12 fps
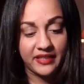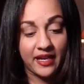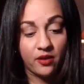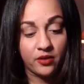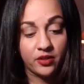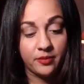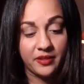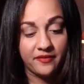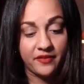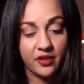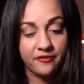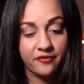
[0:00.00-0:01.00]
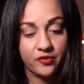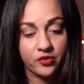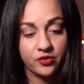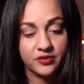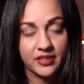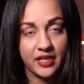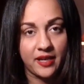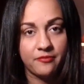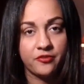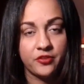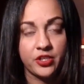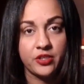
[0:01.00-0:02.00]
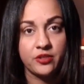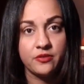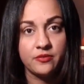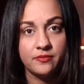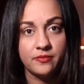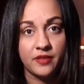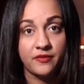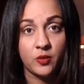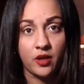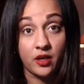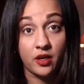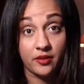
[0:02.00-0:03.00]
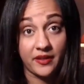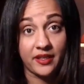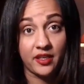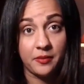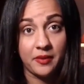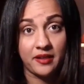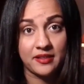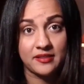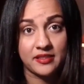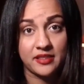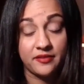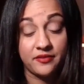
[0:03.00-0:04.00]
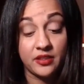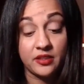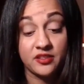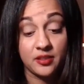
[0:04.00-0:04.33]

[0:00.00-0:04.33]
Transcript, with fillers: Now could be a very fertile time for you if you are thinking about conceiving.